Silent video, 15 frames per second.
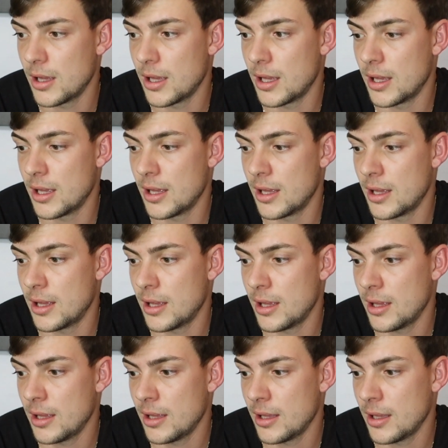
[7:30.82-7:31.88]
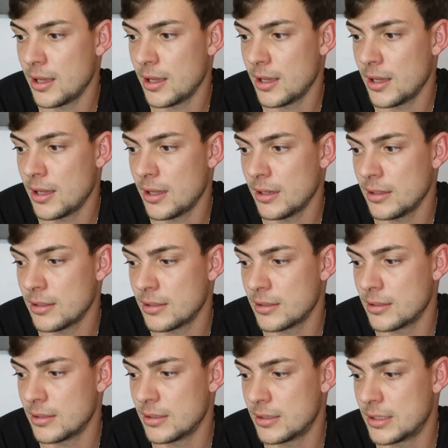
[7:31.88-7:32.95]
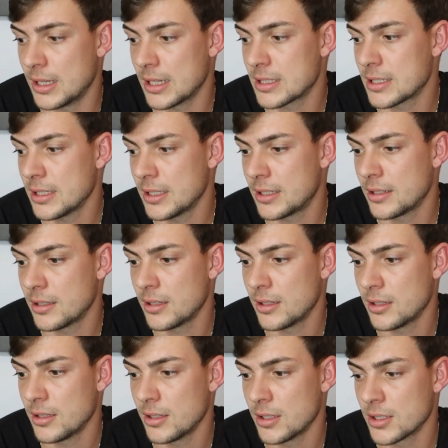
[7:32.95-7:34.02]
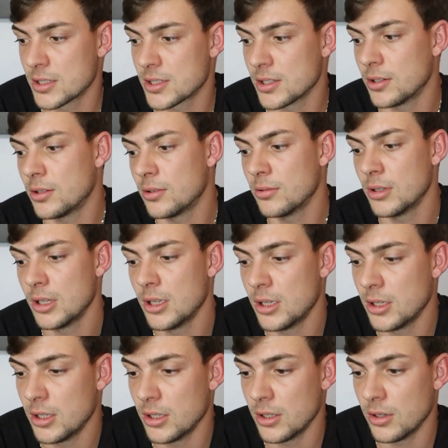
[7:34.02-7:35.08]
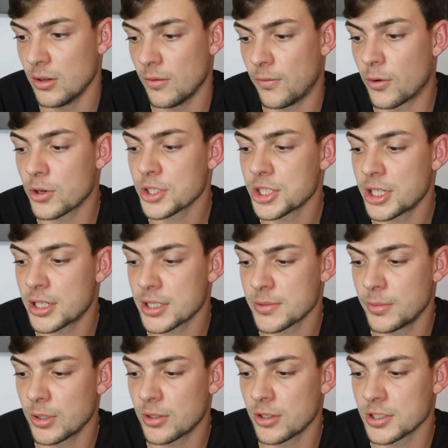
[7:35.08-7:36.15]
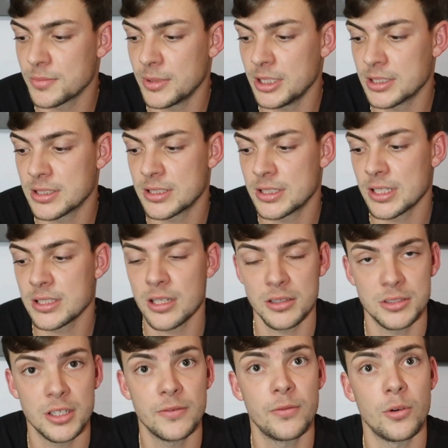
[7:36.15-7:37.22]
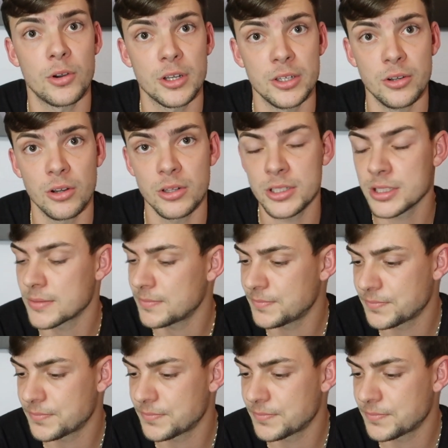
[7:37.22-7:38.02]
and that's it. So 4 shares will cost me $640